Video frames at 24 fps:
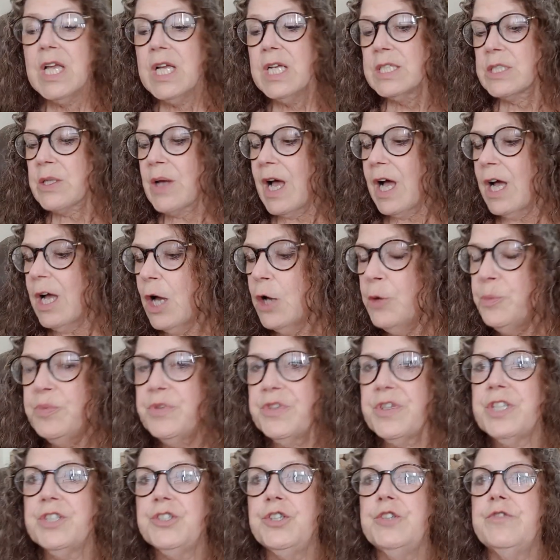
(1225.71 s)
So I hope
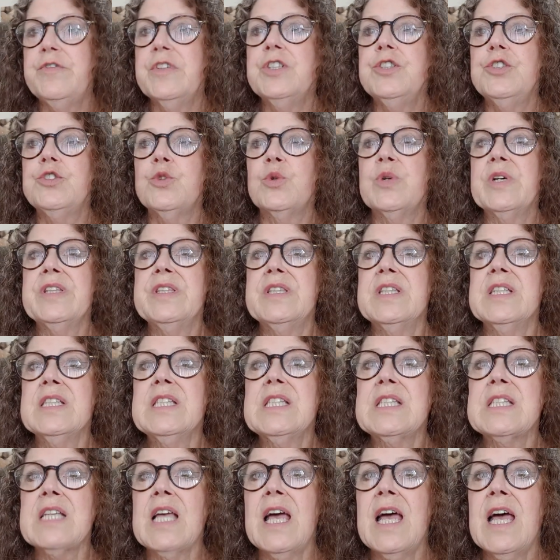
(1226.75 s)
that you've enjoyed
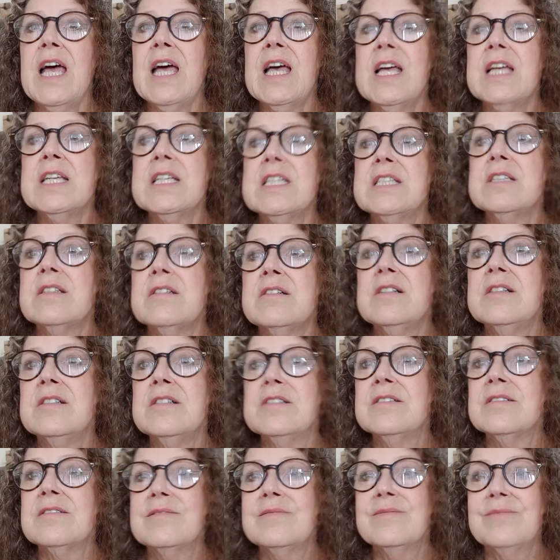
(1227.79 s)
this and
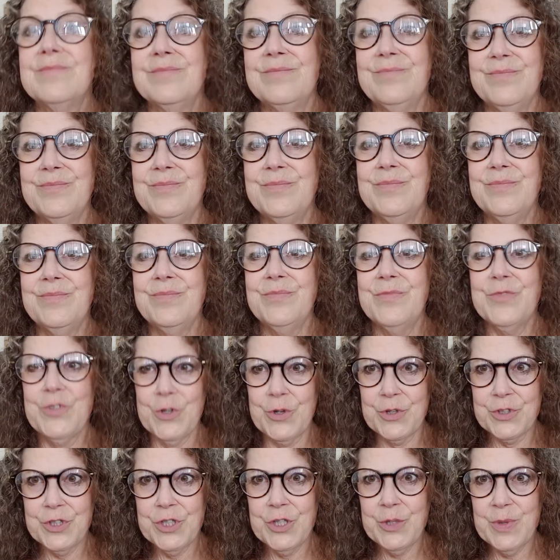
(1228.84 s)
I'll
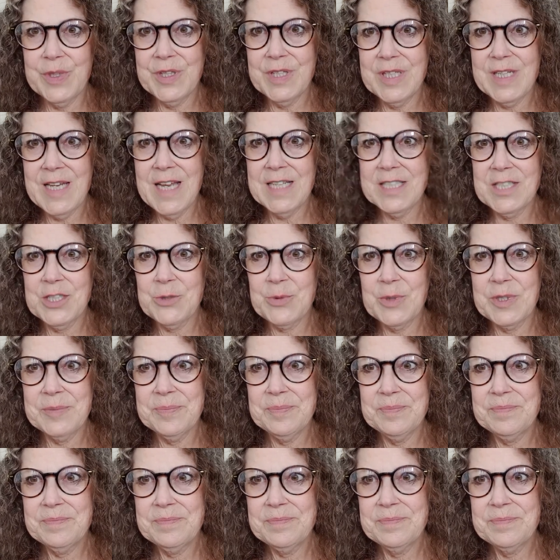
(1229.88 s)
talk to you at the next one.